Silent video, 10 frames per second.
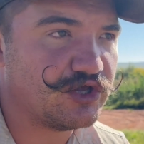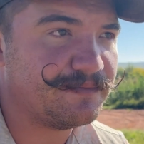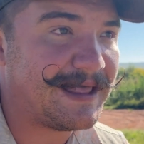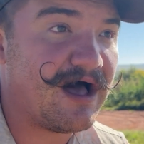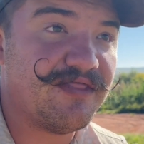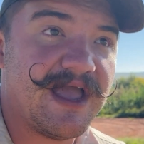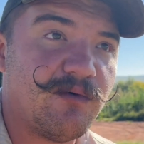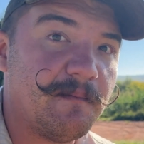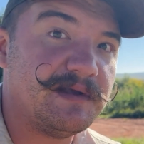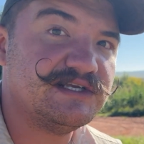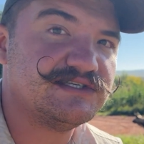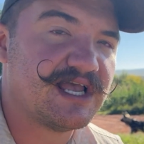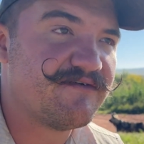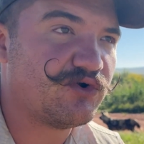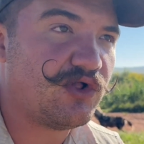Now, there will be
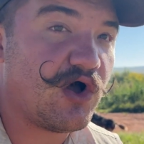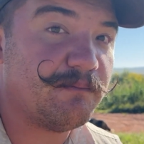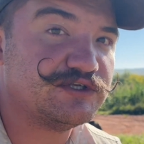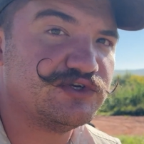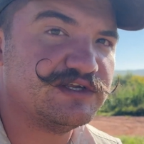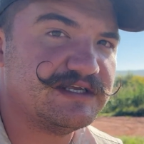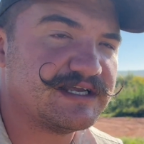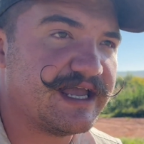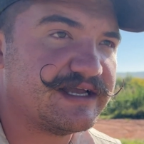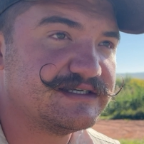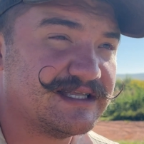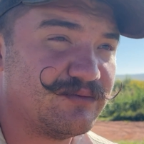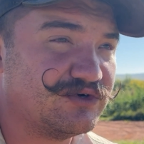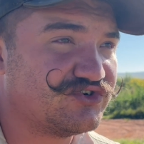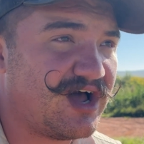several opportunity takers that
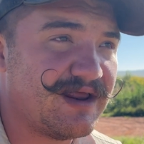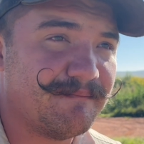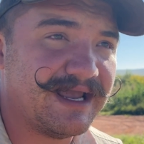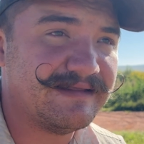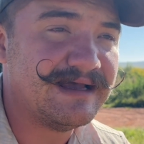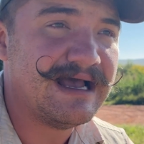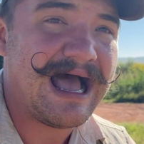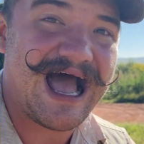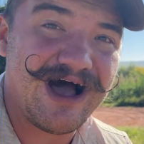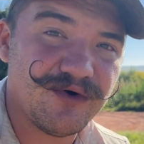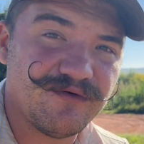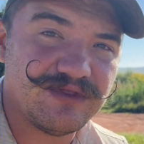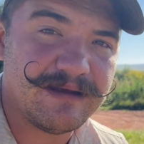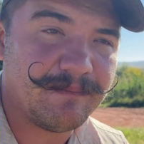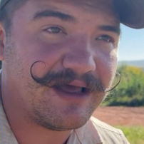would try and mate out of
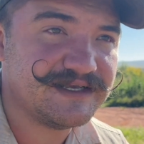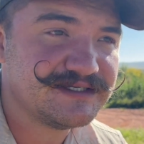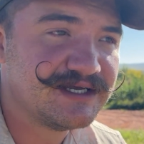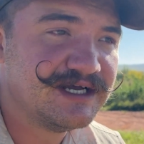their place,